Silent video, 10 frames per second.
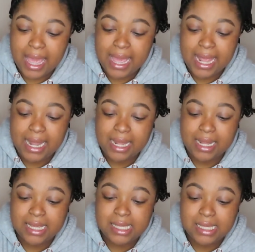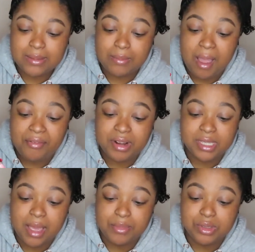And this is my
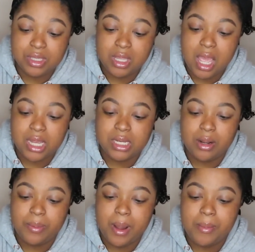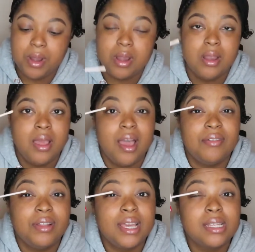first time using the eyeshadow primer.
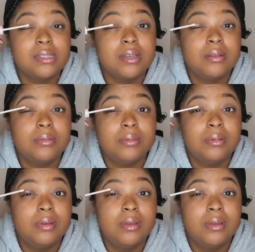I feel like it's going to